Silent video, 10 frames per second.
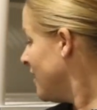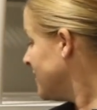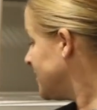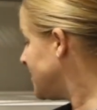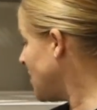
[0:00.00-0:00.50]

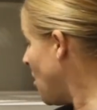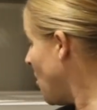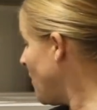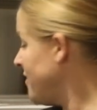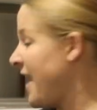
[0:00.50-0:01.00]

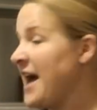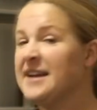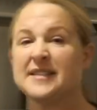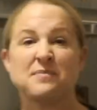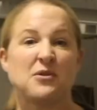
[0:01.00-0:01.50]
So that
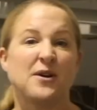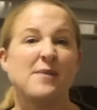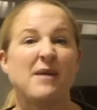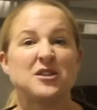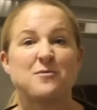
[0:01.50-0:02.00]
is pretty
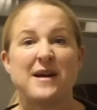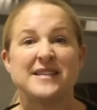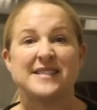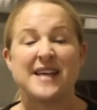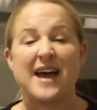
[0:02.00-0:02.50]
much my
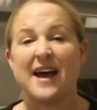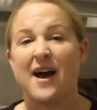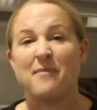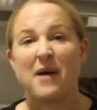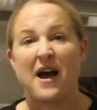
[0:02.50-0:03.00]

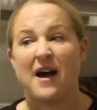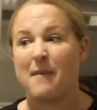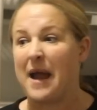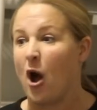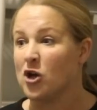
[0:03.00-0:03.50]
setup.
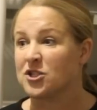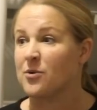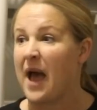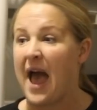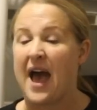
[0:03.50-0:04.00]
I
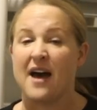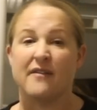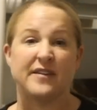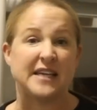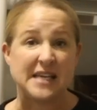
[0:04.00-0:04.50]
also
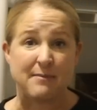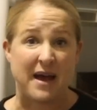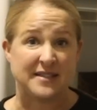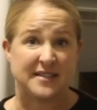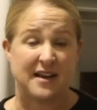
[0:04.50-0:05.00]
have heat
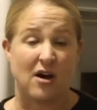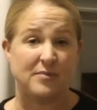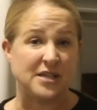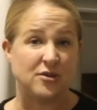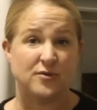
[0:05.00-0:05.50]
mats that I'll
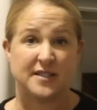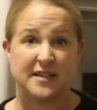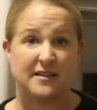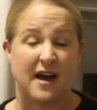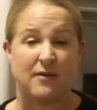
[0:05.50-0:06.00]
be
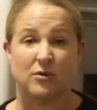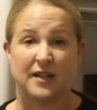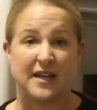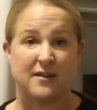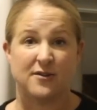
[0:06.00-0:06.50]
using. I will
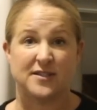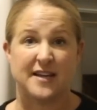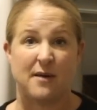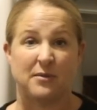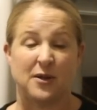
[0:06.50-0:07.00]
link those
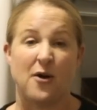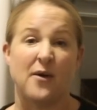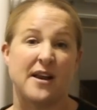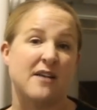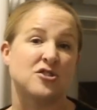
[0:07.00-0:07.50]
down below,
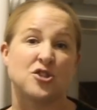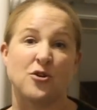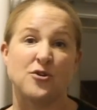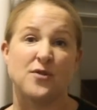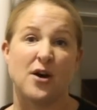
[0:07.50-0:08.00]
and I'll show
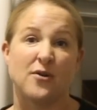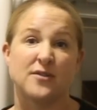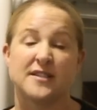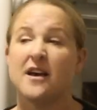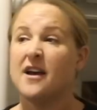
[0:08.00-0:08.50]
you
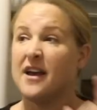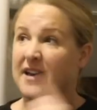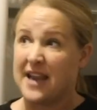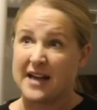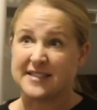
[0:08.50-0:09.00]
those.
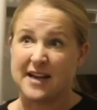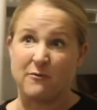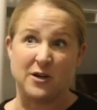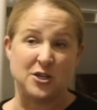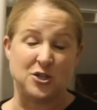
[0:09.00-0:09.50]
Next, I
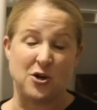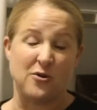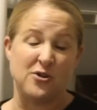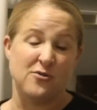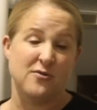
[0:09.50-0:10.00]
want to show
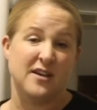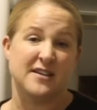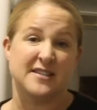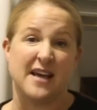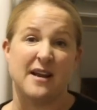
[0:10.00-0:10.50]
you the
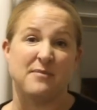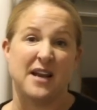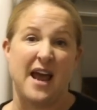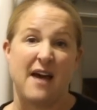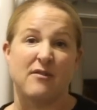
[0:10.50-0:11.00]
setup
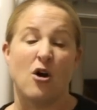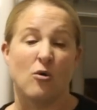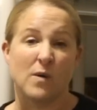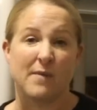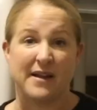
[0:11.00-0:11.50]
that I have at
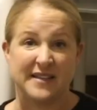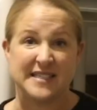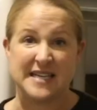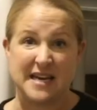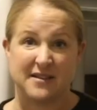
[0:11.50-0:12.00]
home where my
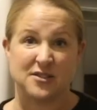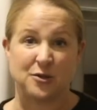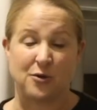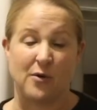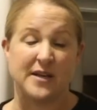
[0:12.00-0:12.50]
Lisianthus
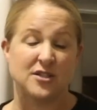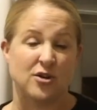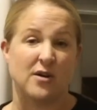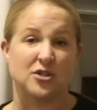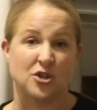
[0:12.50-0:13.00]
are growing,
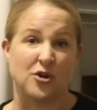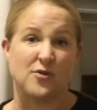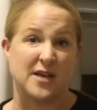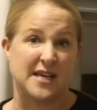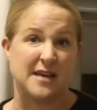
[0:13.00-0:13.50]
so I'll show you
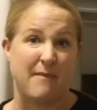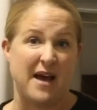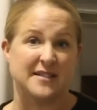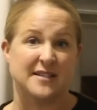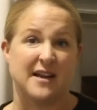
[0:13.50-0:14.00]
the heat
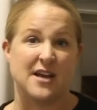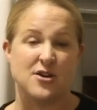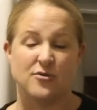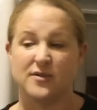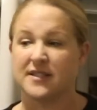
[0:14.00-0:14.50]
mats that I
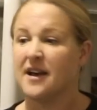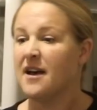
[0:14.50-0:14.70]
use.